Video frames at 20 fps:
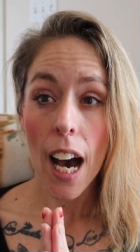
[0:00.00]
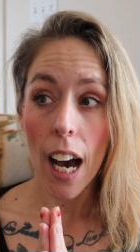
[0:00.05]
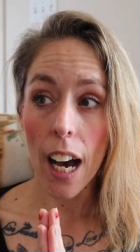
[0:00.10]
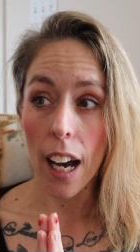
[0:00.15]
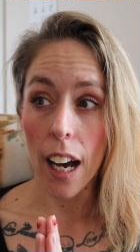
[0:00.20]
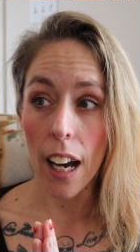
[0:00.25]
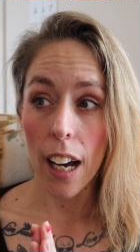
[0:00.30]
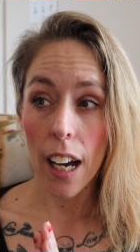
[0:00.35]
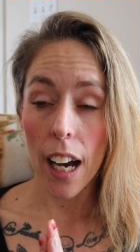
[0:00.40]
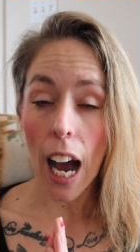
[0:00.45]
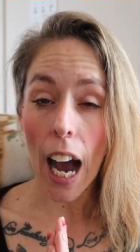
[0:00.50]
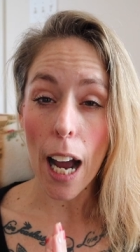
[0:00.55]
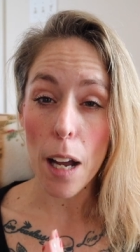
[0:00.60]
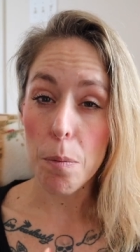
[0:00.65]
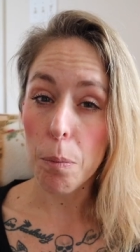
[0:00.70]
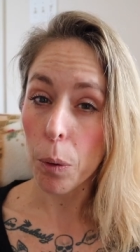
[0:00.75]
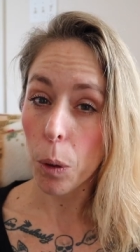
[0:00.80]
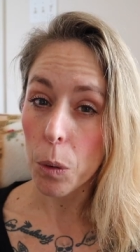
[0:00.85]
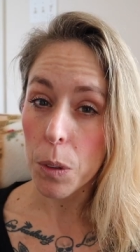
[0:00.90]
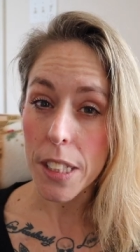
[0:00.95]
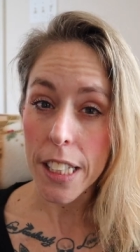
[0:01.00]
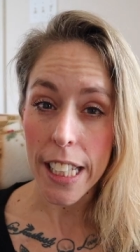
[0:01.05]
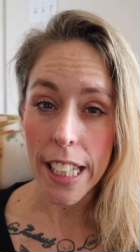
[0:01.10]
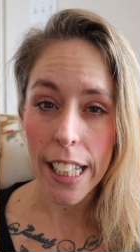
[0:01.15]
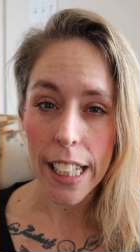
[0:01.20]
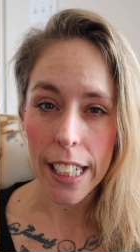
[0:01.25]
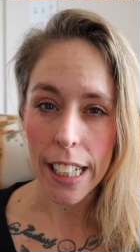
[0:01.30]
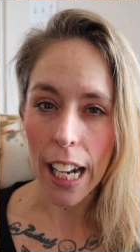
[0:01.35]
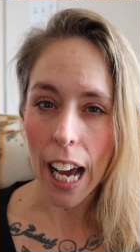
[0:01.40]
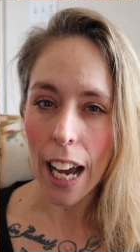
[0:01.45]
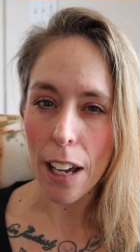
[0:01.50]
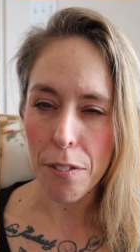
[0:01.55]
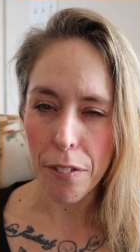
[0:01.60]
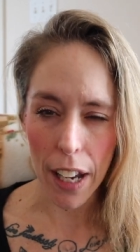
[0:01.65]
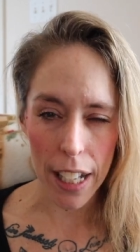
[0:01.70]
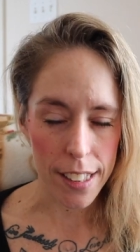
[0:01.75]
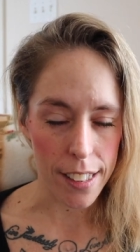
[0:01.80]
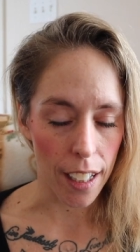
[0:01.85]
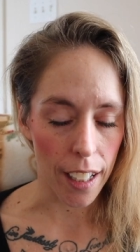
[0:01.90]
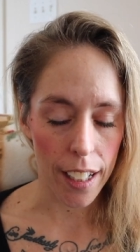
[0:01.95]
uh, high protein and high
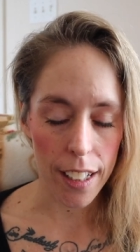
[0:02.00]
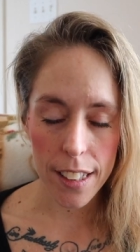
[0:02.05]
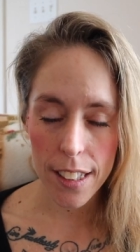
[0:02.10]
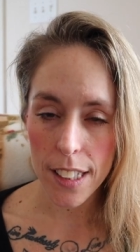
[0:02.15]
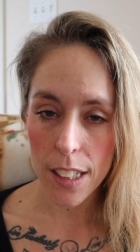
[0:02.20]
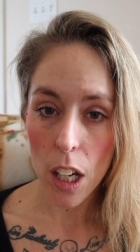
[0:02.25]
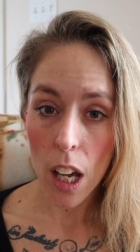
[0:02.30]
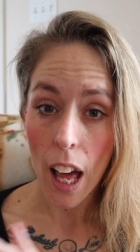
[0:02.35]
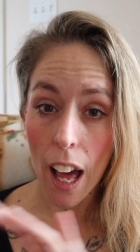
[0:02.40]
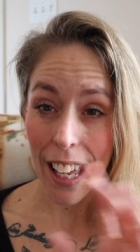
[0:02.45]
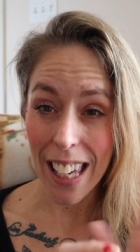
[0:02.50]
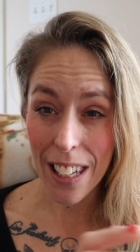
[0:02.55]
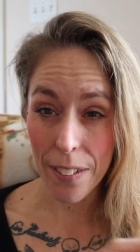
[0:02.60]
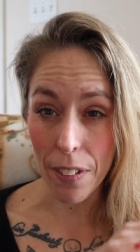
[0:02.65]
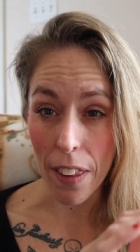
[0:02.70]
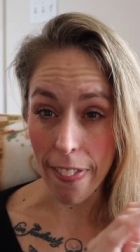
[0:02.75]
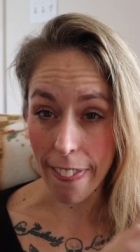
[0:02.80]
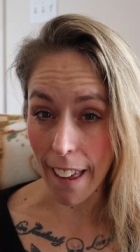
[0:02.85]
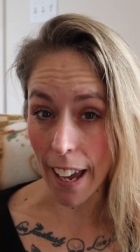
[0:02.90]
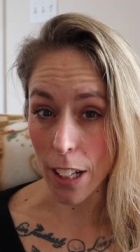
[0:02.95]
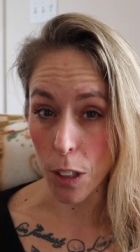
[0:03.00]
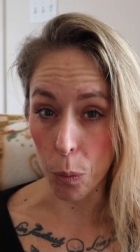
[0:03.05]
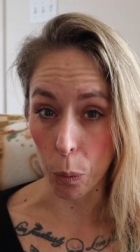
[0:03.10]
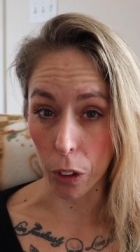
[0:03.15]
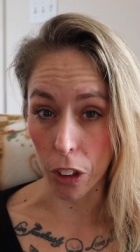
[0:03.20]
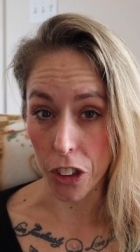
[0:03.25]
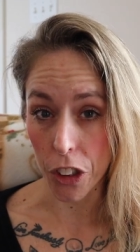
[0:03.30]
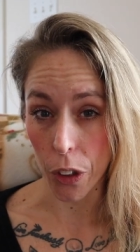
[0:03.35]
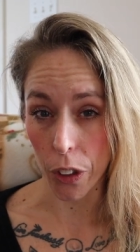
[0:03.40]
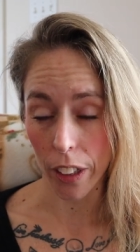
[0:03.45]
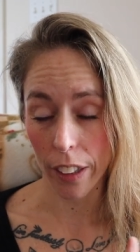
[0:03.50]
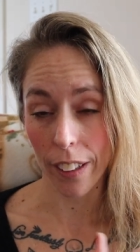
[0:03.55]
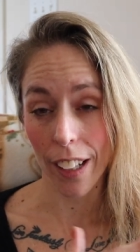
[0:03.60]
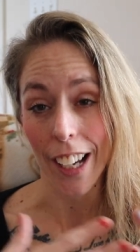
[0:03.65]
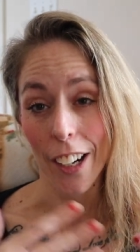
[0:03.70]
fat diets even then weren't good.